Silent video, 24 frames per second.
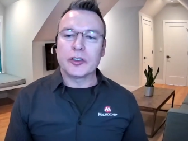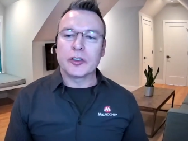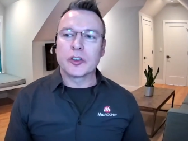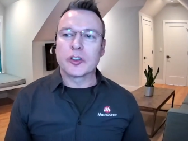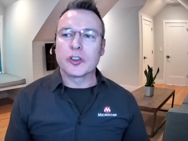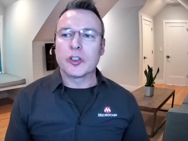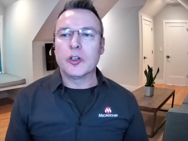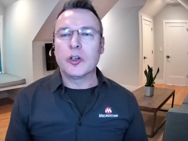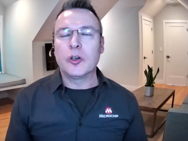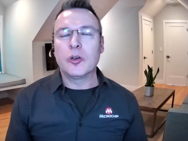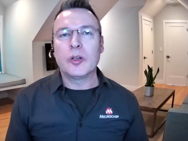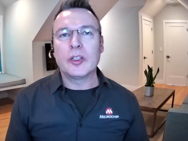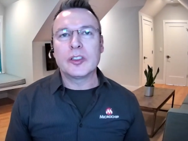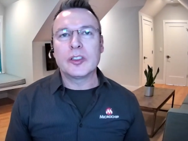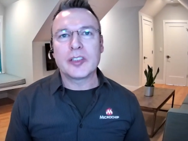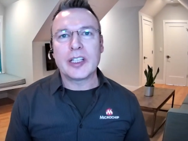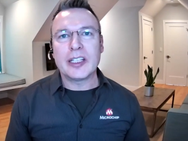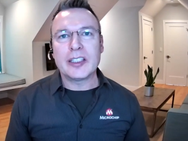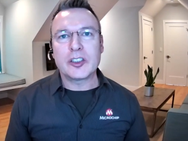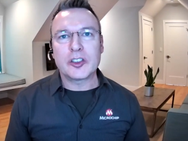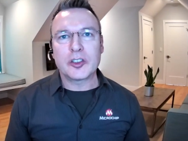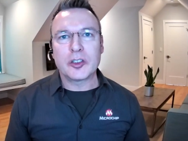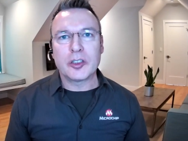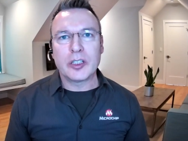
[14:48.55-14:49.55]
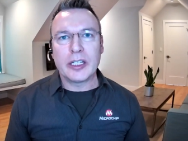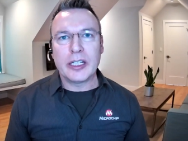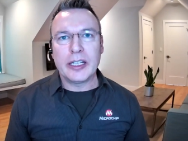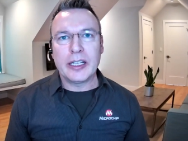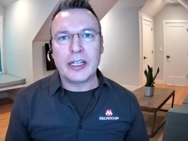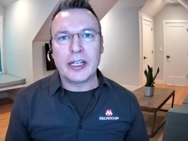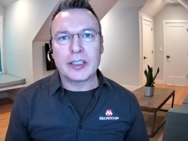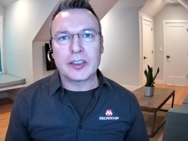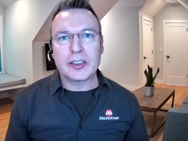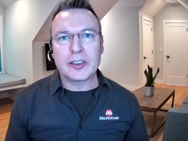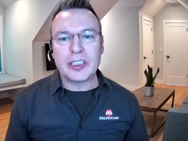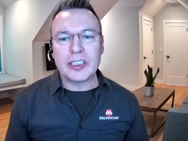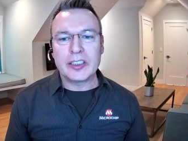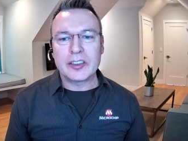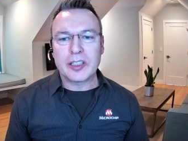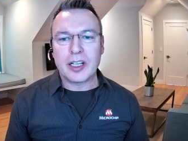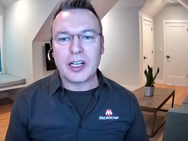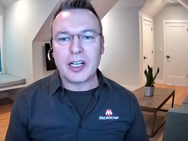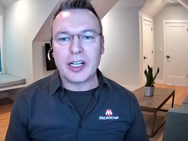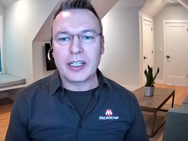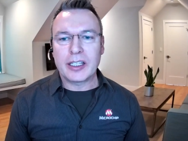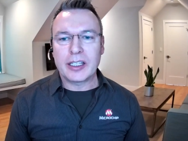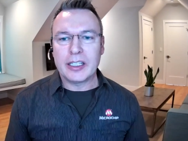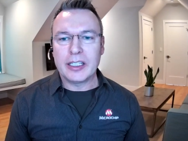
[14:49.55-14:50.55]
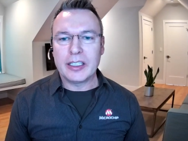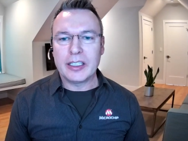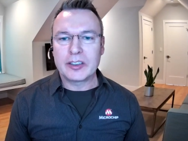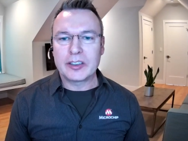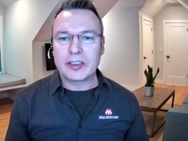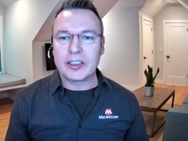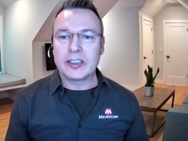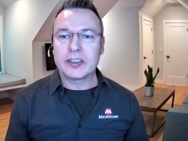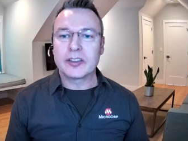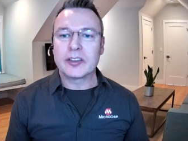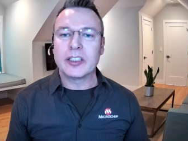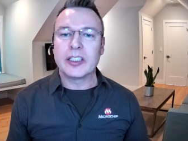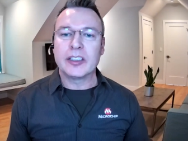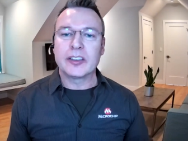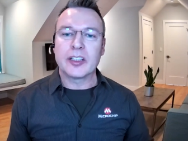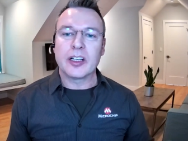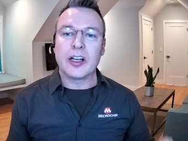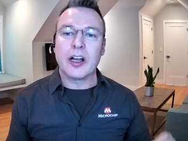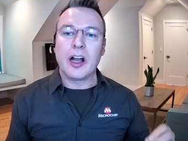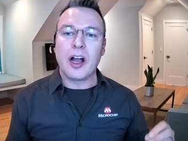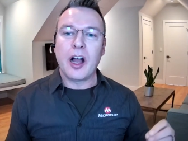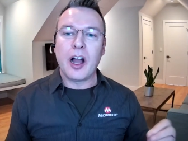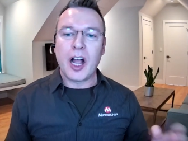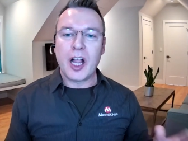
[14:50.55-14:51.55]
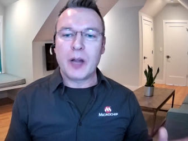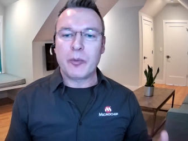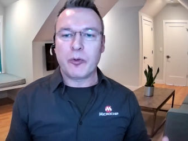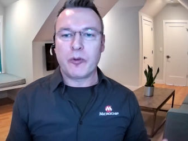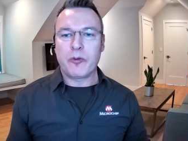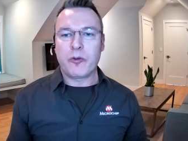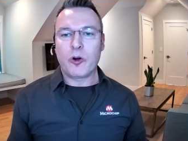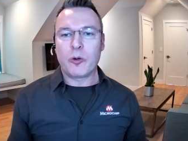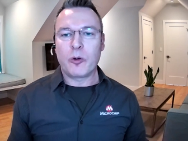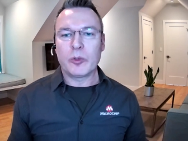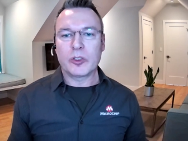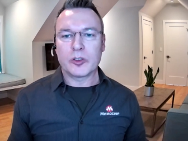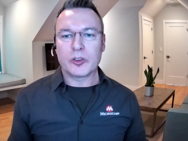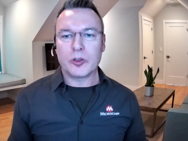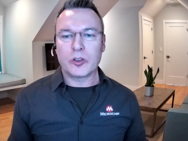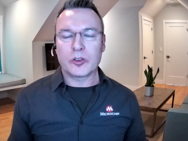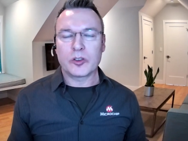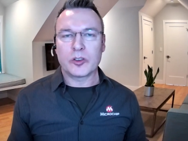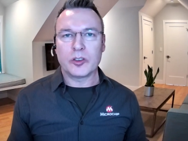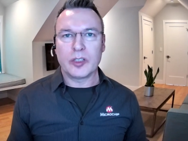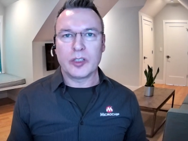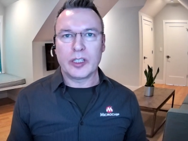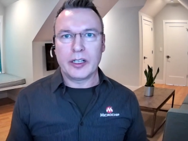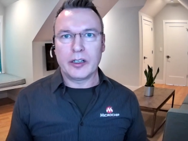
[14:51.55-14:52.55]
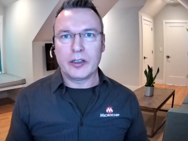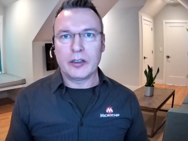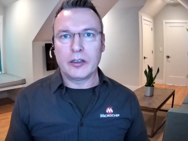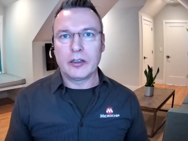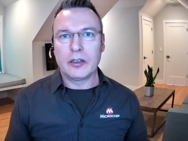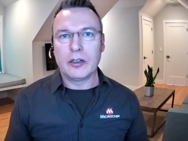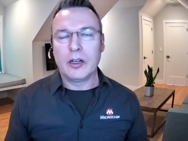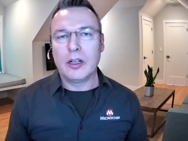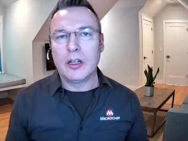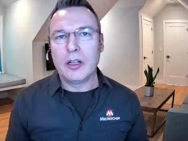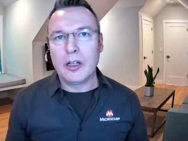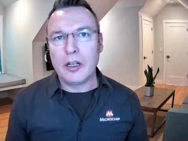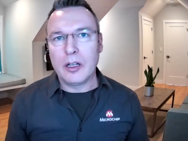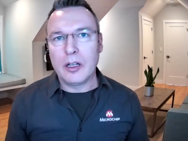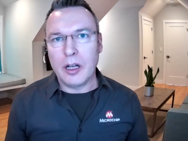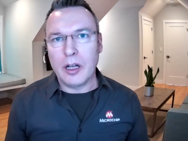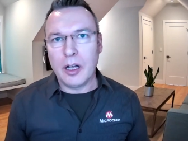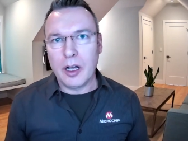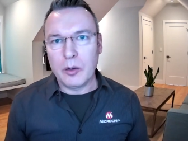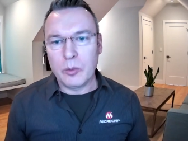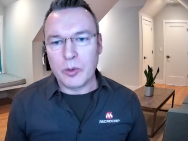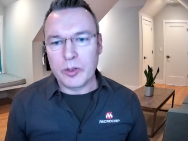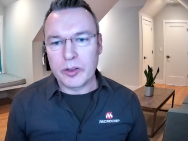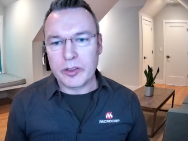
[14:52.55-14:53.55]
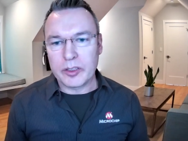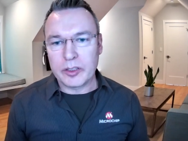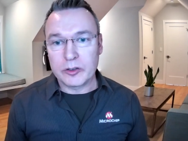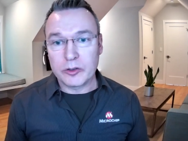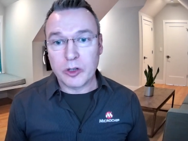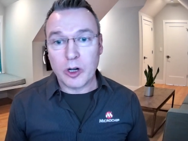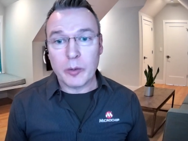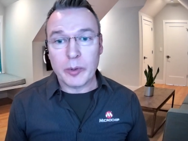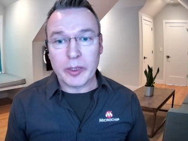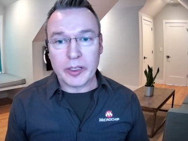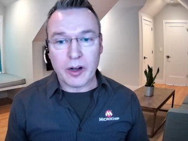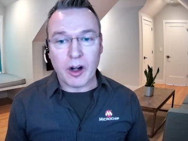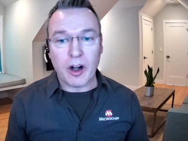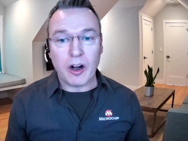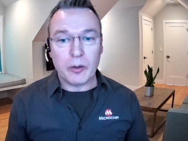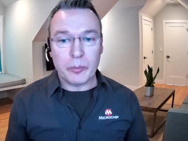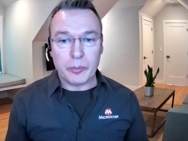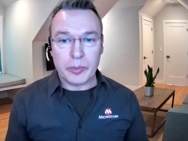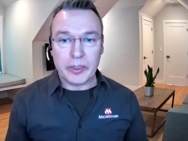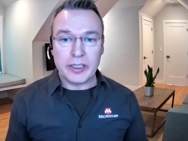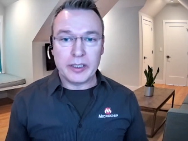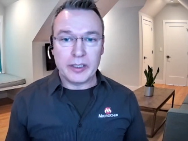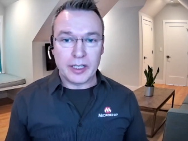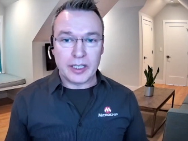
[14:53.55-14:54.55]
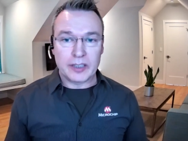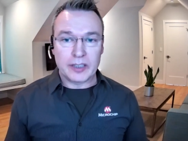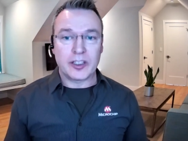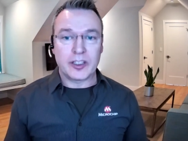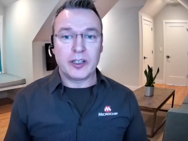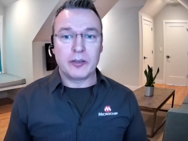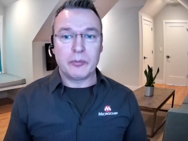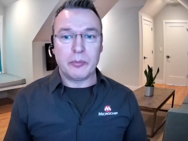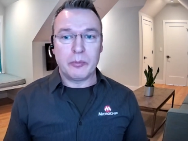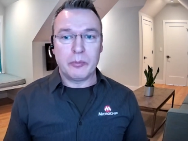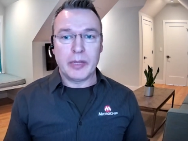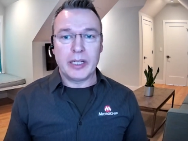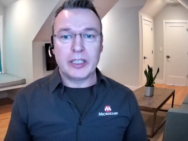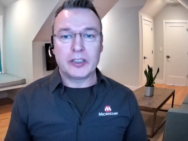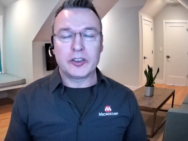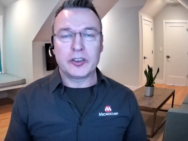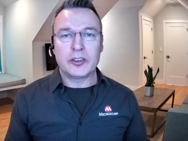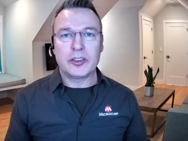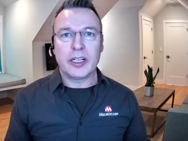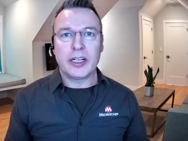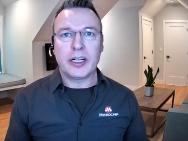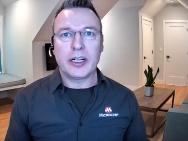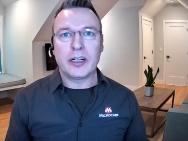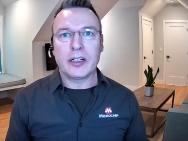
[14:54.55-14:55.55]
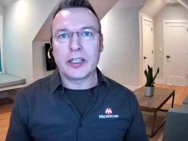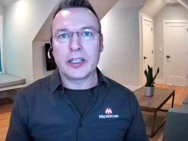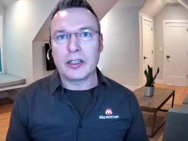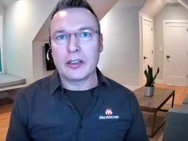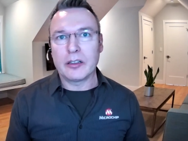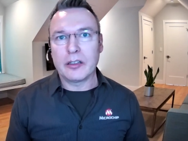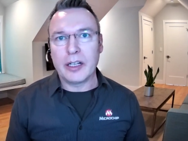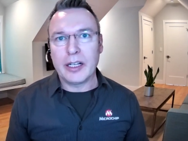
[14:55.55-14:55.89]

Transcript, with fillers: So essentially, a CSAC is, is, is a high performance oscillator uh, with an atomic heartbeat, as I mentioned earlier.